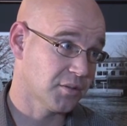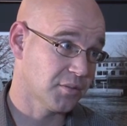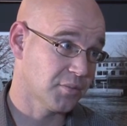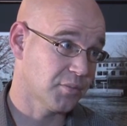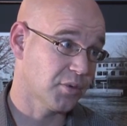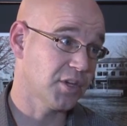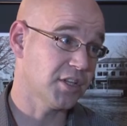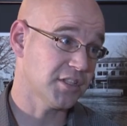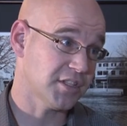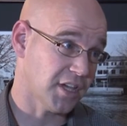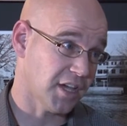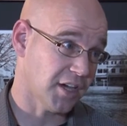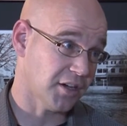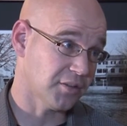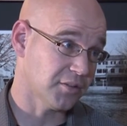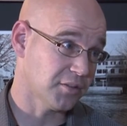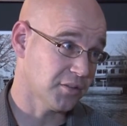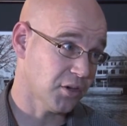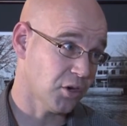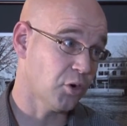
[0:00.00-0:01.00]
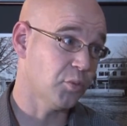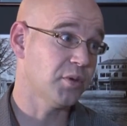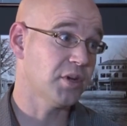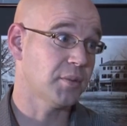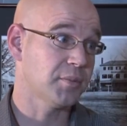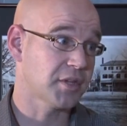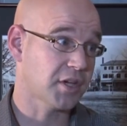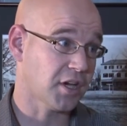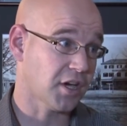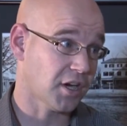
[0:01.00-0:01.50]
put it down, open
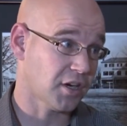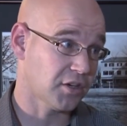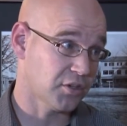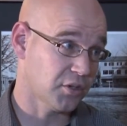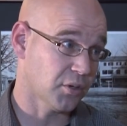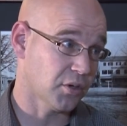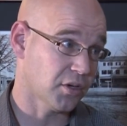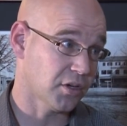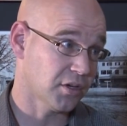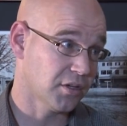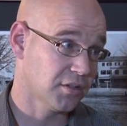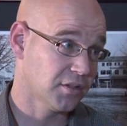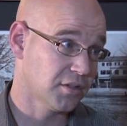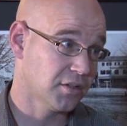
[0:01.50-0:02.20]
up the car door,